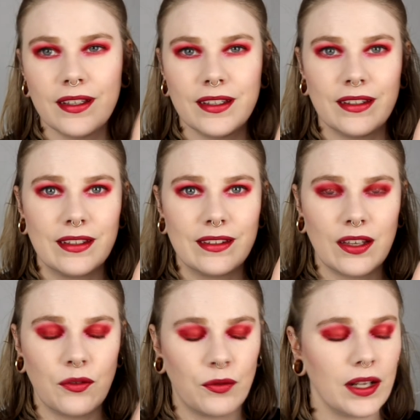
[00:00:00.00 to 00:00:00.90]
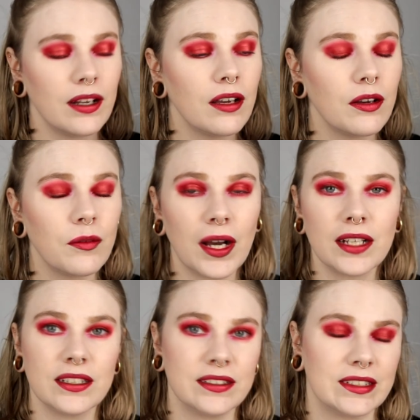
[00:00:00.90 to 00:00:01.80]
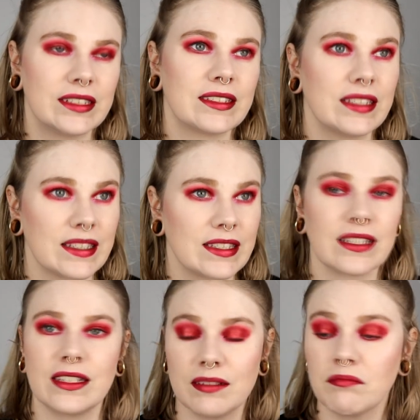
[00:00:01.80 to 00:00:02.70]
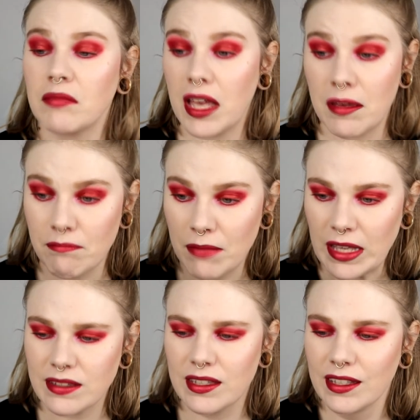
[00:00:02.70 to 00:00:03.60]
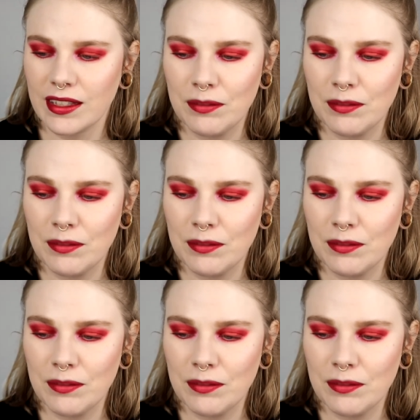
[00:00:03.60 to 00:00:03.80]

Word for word: This red one, this is amazing